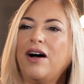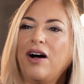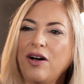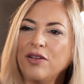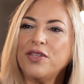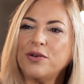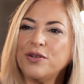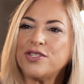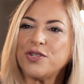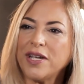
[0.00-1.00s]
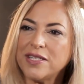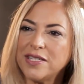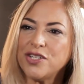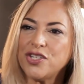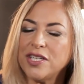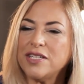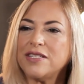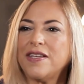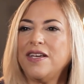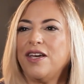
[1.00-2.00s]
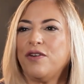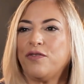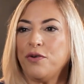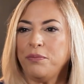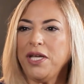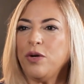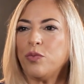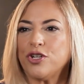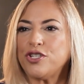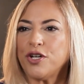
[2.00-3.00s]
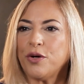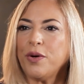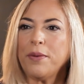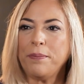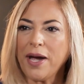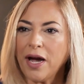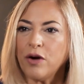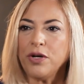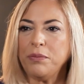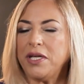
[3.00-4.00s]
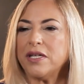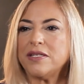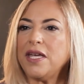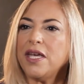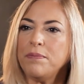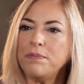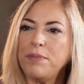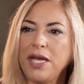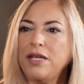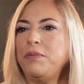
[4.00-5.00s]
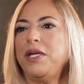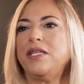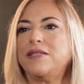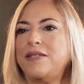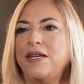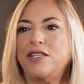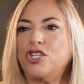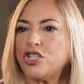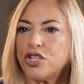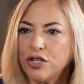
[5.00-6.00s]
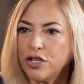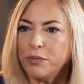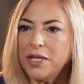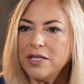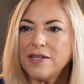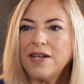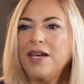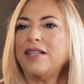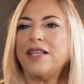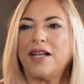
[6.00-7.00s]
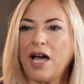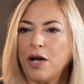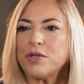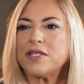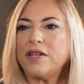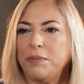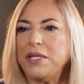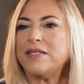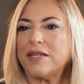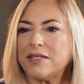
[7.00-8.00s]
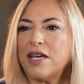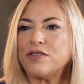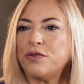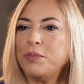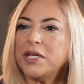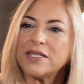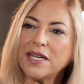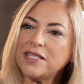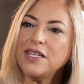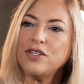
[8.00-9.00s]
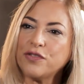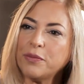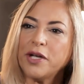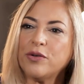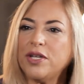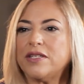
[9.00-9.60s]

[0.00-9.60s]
all those transitions for me were so empowering, because it made me stay determined that I was going to be successful, because I teach from my own